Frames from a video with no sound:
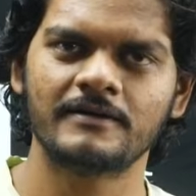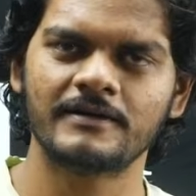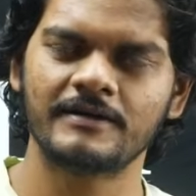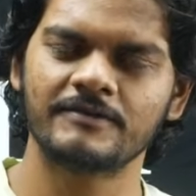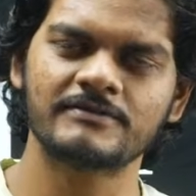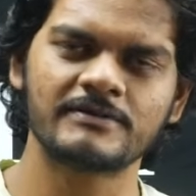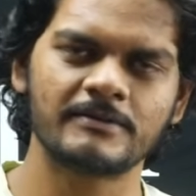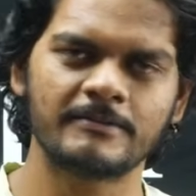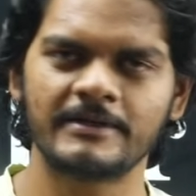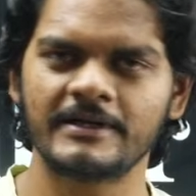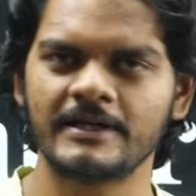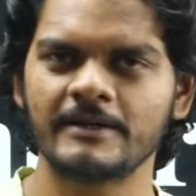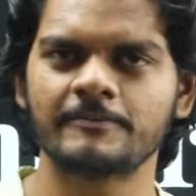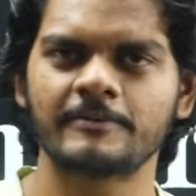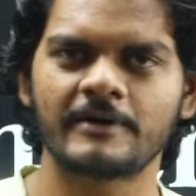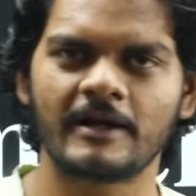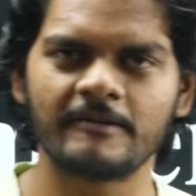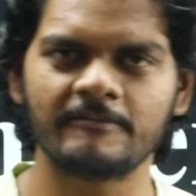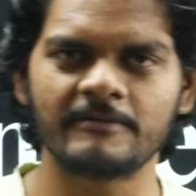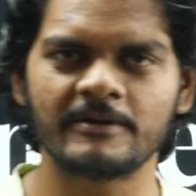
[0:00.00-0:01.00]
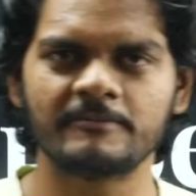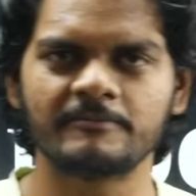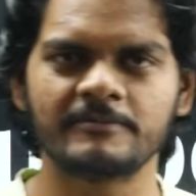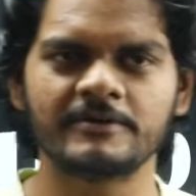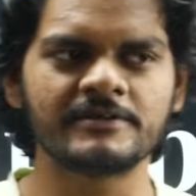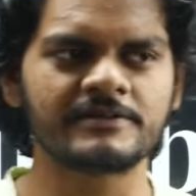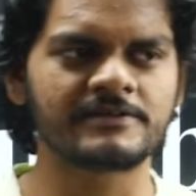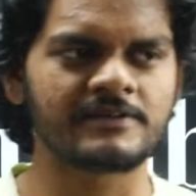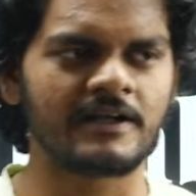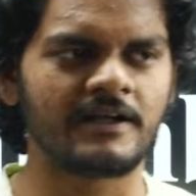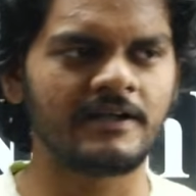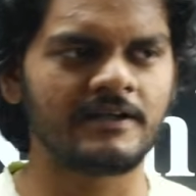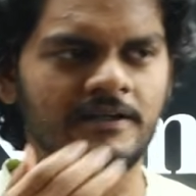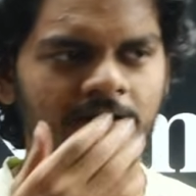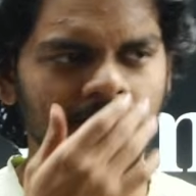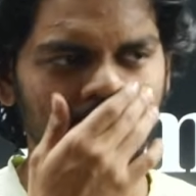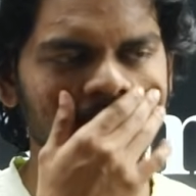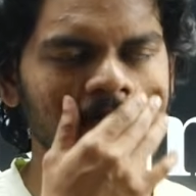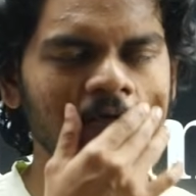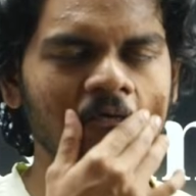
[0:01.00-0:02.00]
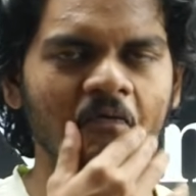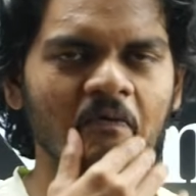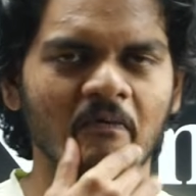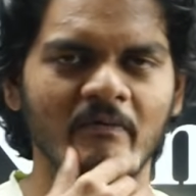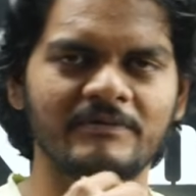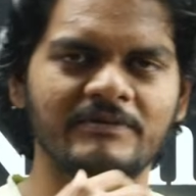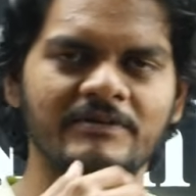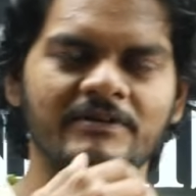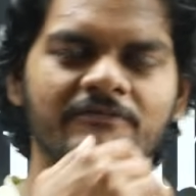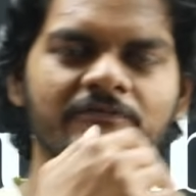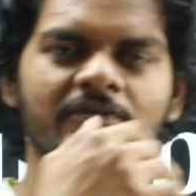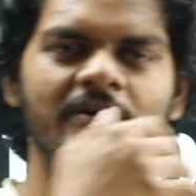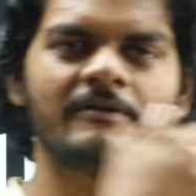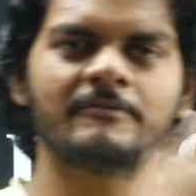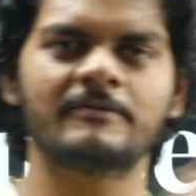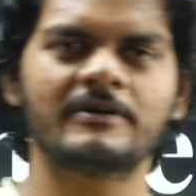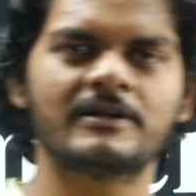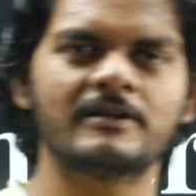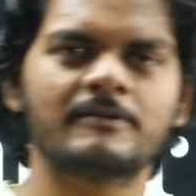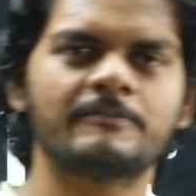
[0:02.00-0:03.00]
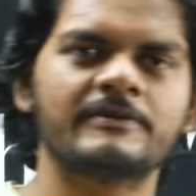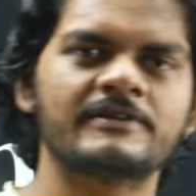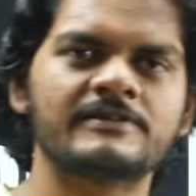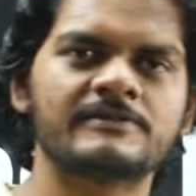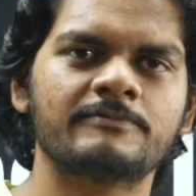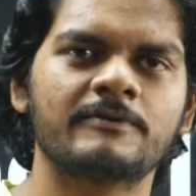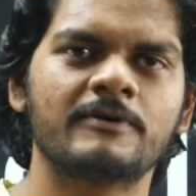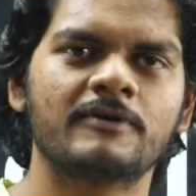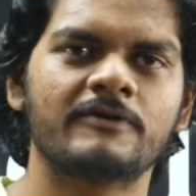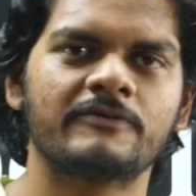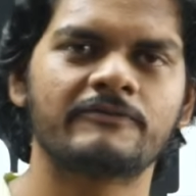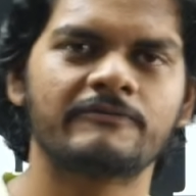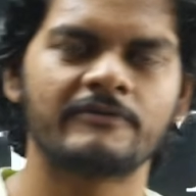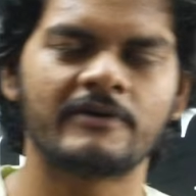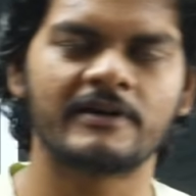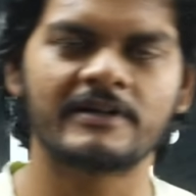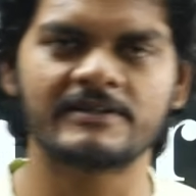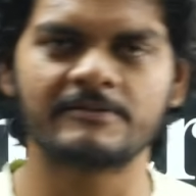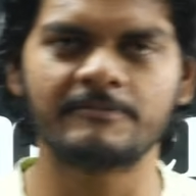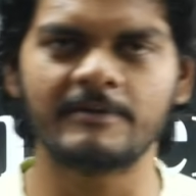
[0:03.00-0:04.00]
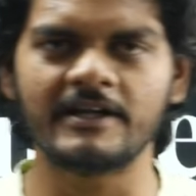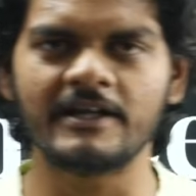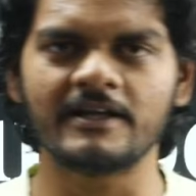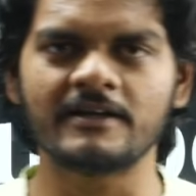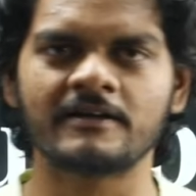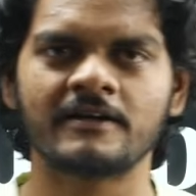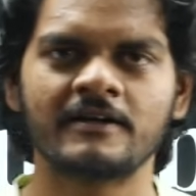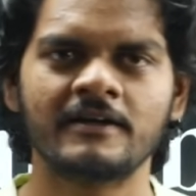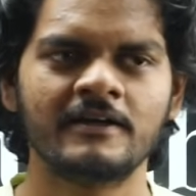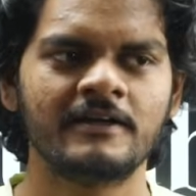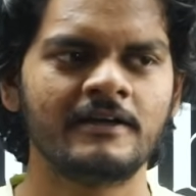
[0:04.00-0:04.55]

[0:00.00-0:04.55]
Divisibility, prime numbers, and the fundamental principle of arithmetic,